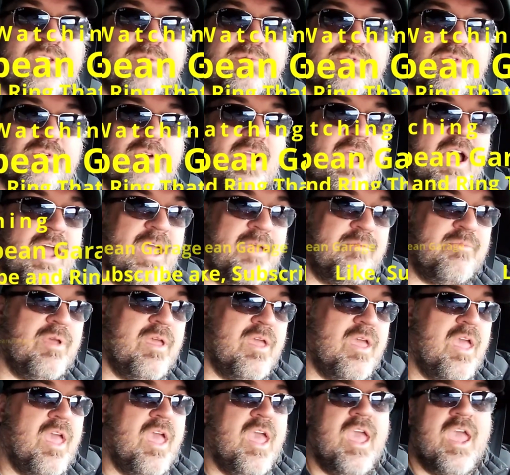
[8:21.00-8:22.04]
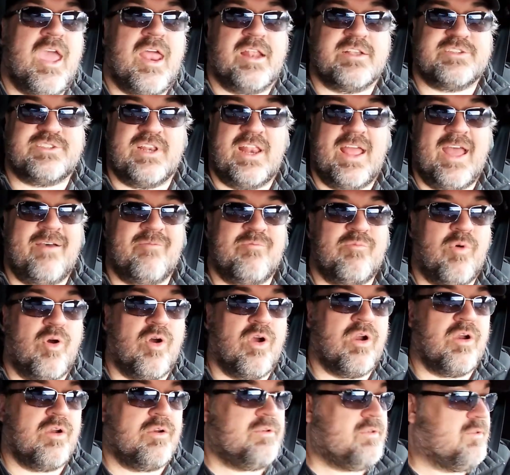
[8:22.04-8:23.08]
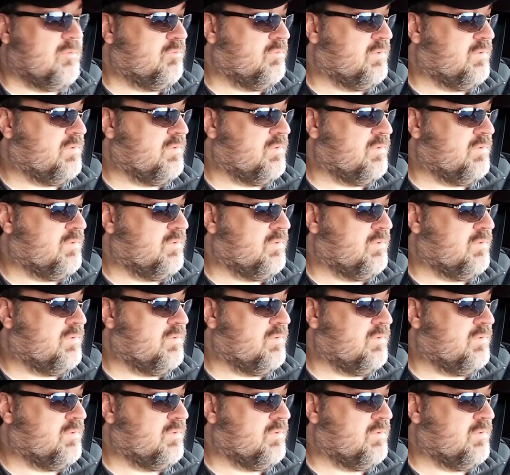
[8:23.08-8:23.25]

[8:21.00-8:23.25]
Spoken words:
you subscribe, and I should have more